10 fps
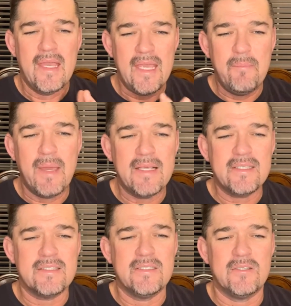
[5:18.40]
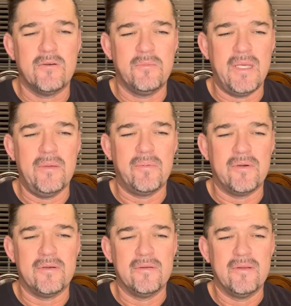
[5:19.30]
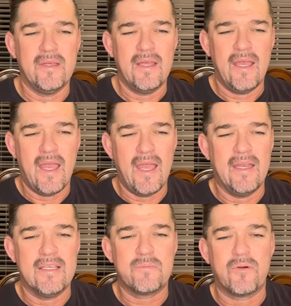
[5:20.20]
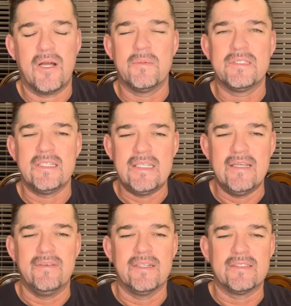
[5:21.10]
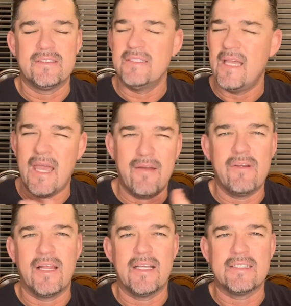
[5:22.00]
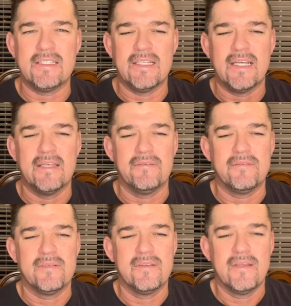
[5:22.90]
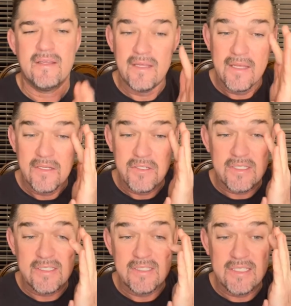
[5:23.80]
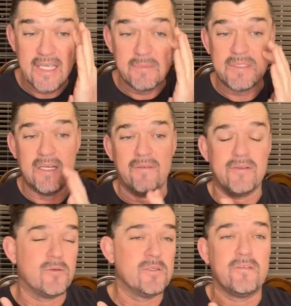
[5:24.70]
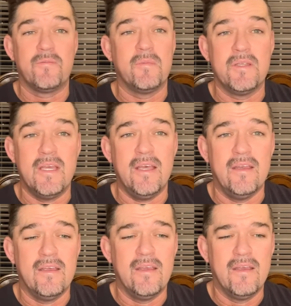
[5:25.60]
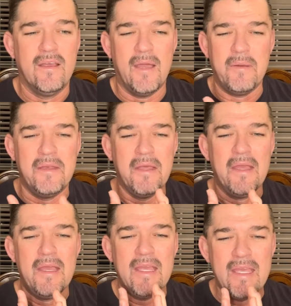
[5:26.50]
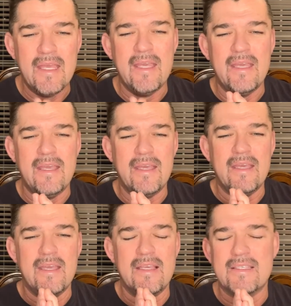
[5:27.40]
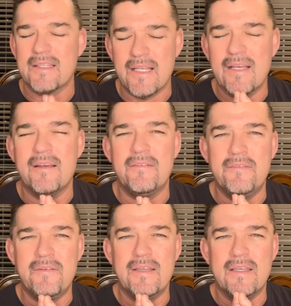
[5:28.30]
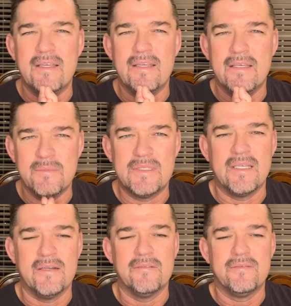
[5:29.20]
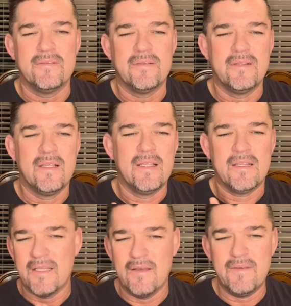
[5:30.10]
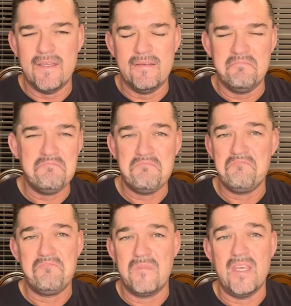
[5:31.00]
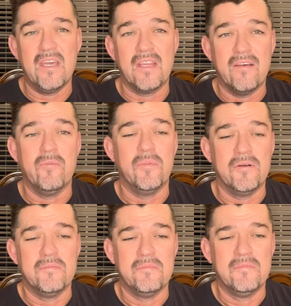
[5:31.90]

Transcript: He makes us his own people and has promised to give us everlasting life, just as he himself has risen from the dead. I mean, he is love himself, loving the unlovable,